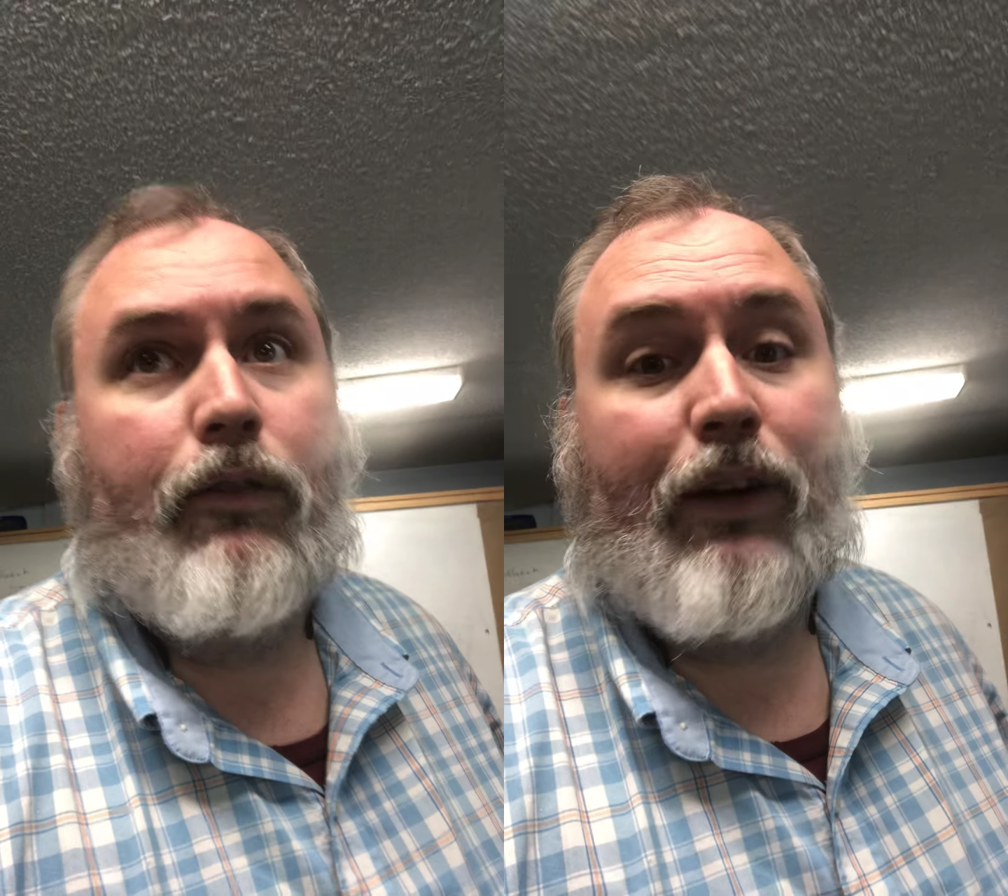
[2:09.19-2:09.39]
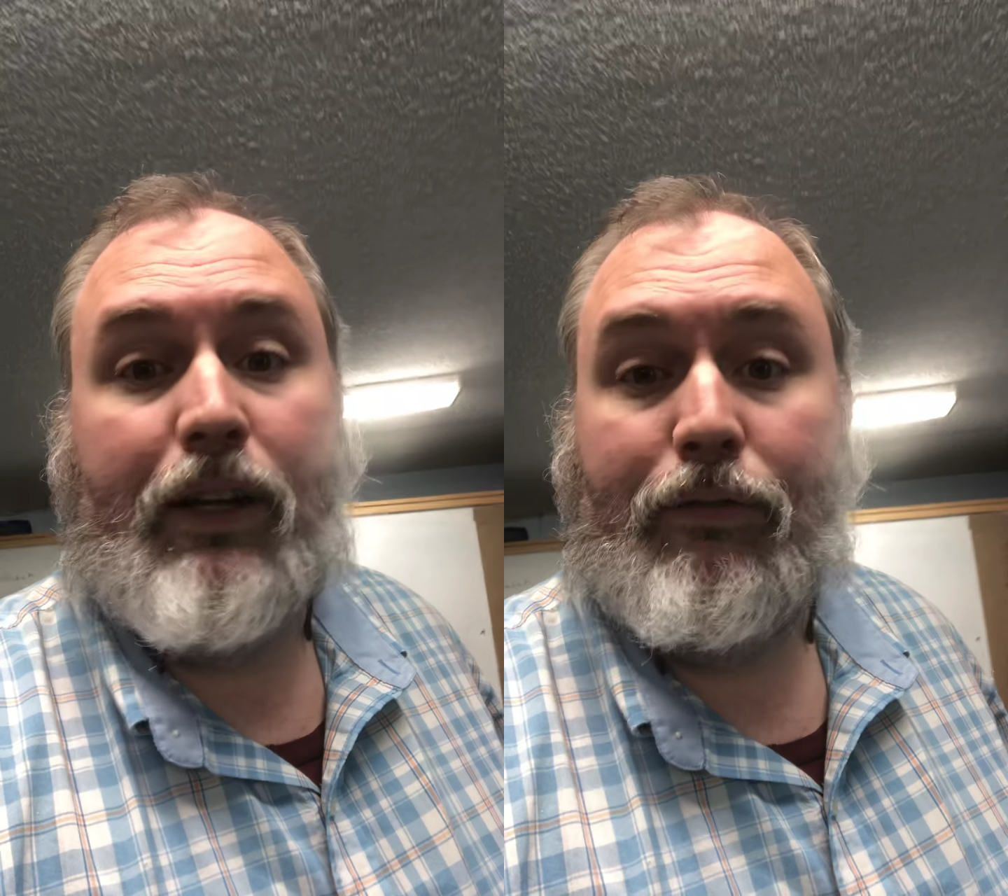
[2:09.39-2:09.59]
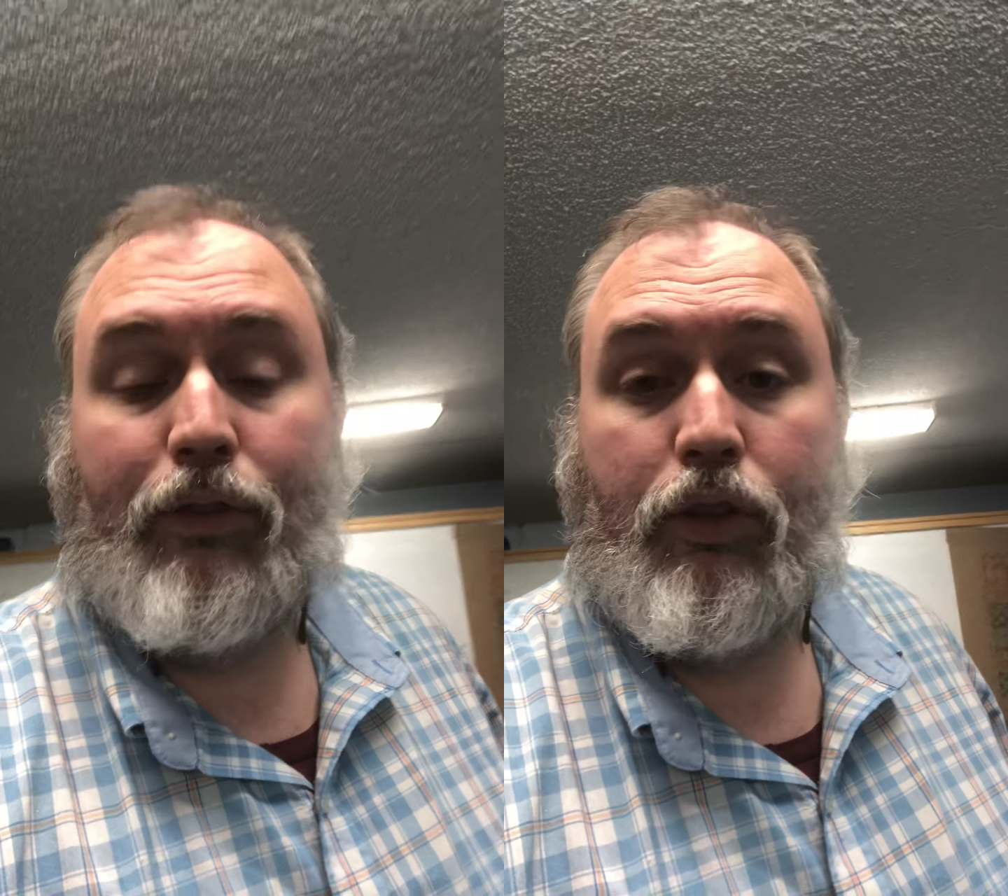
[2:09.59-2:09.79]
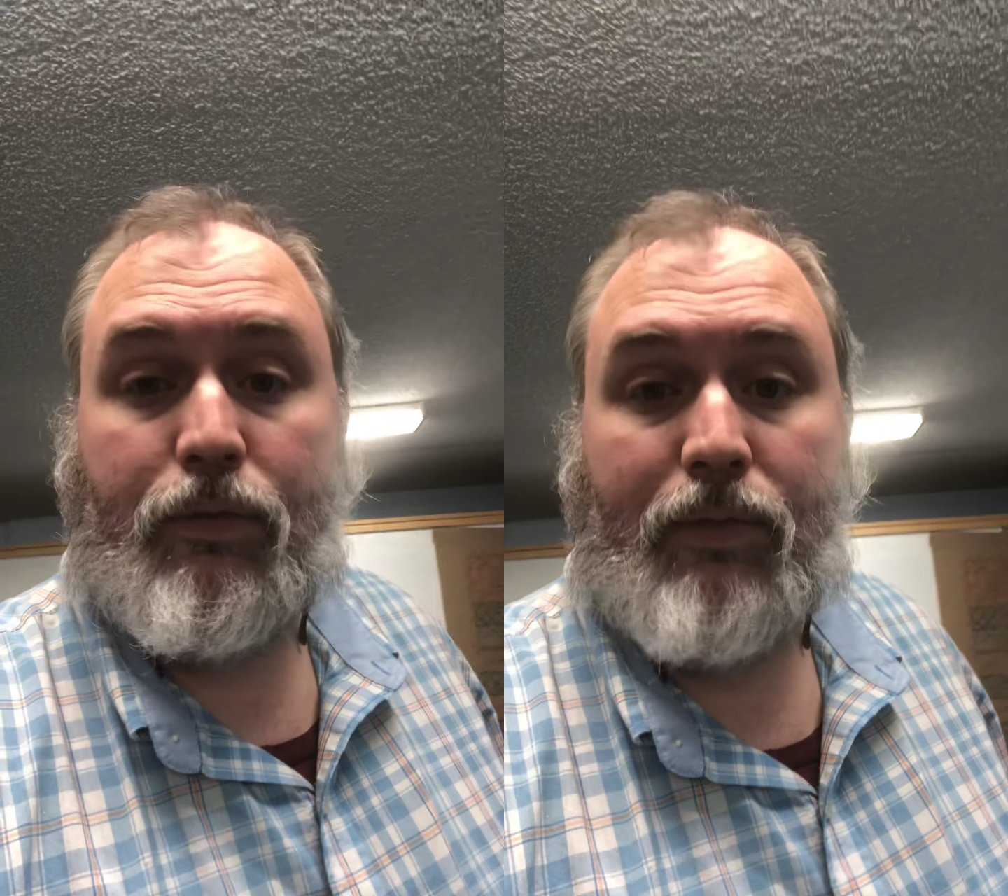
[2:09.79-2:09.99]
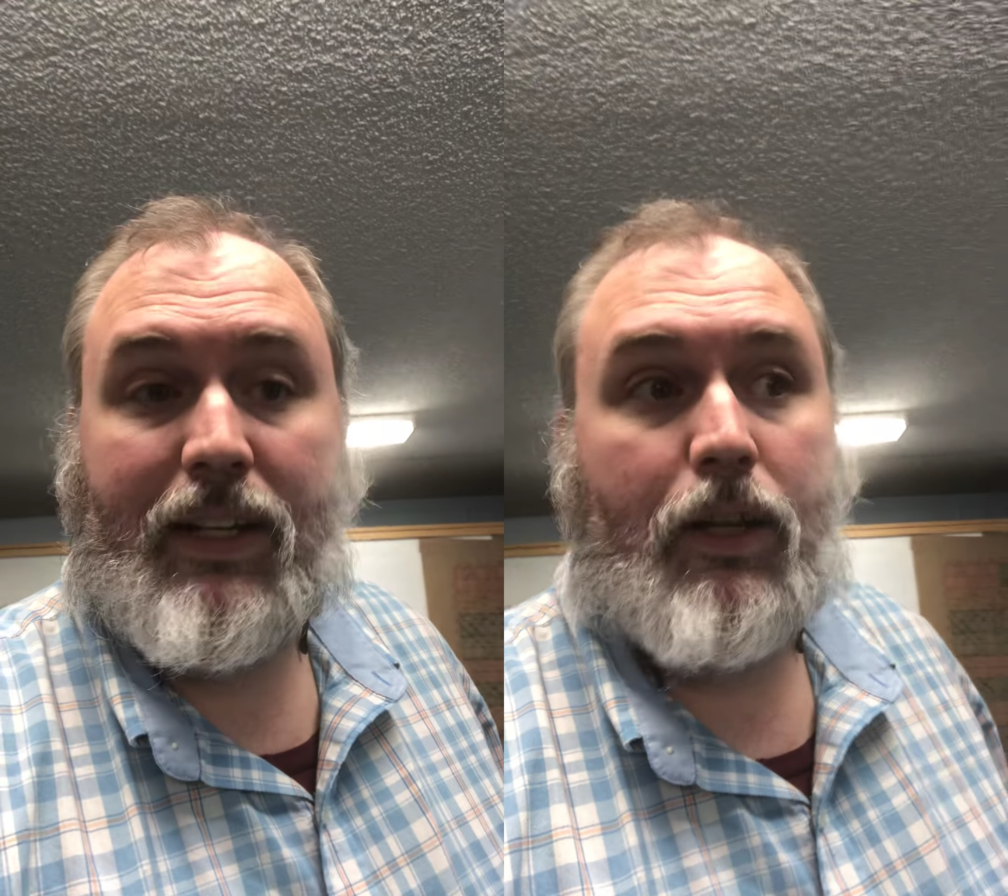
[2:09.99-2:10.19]
very first
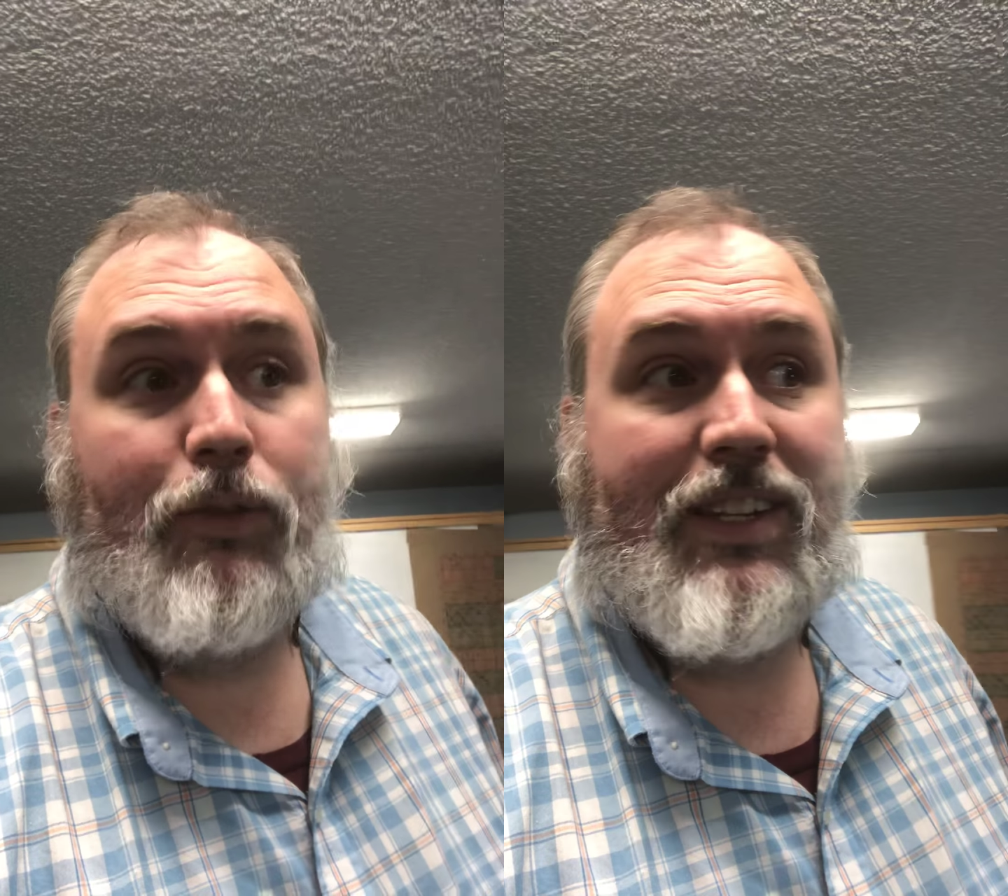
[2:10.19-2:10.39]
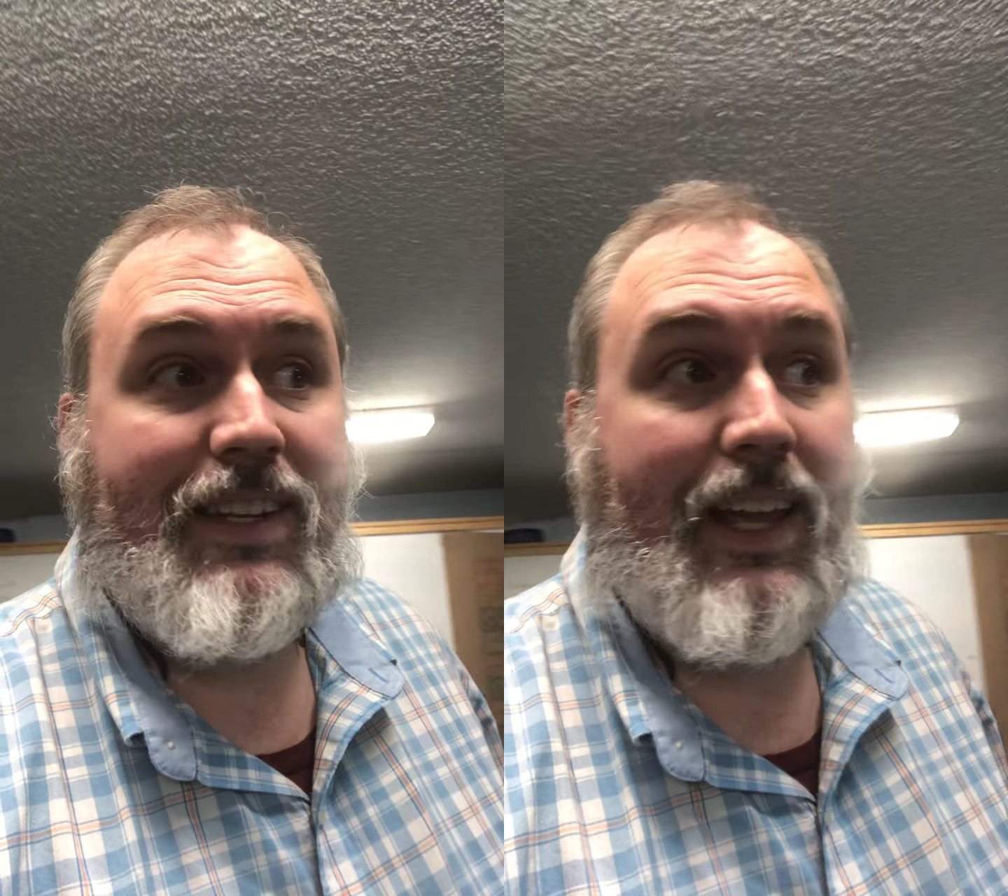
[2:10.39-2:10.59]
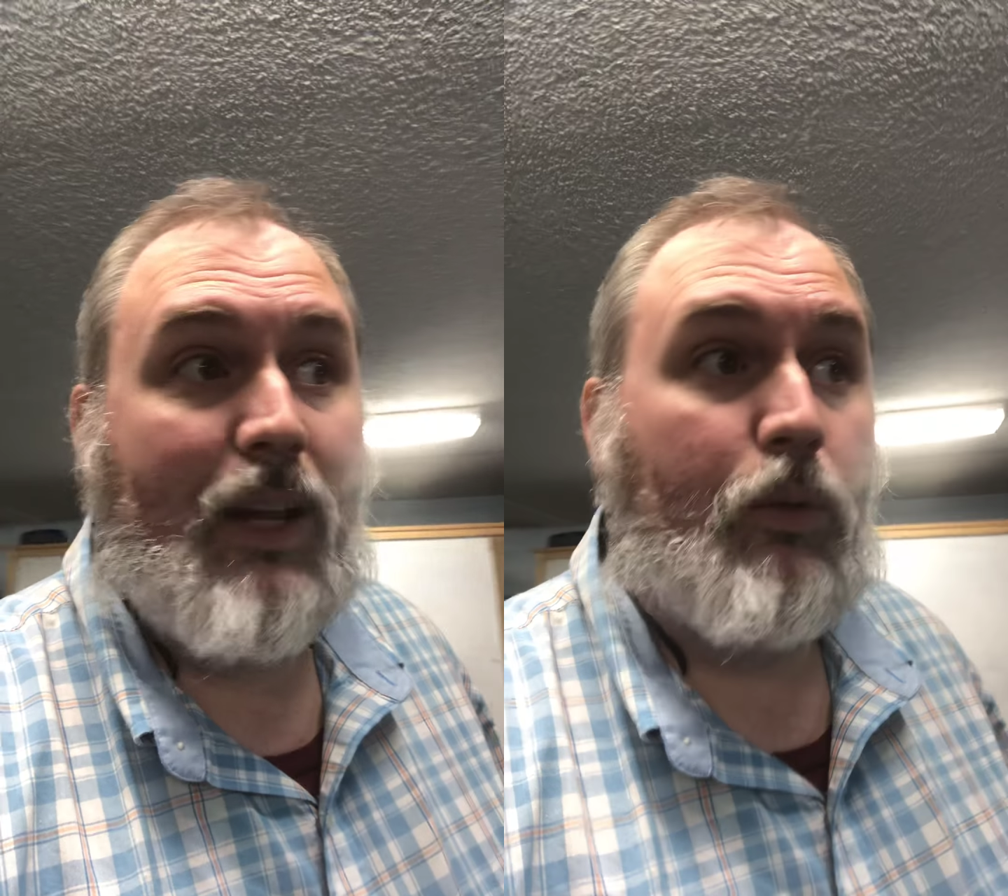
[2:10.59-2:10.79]
video today,